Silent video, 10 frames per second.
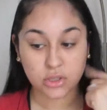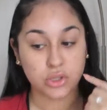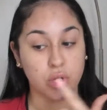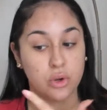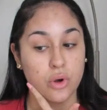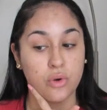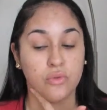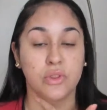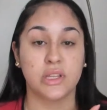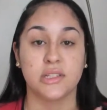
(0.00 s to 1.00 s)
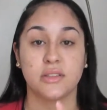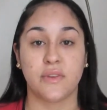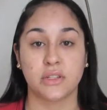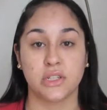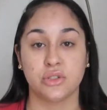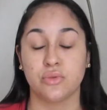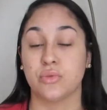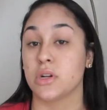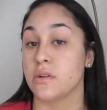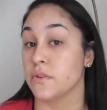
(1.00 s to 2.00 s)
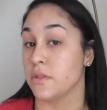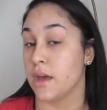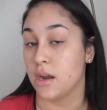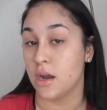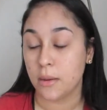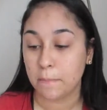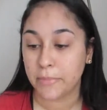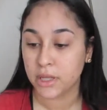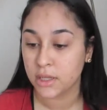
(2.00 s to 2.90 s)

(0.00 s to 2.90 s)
So hopefully this foundation would cover that up.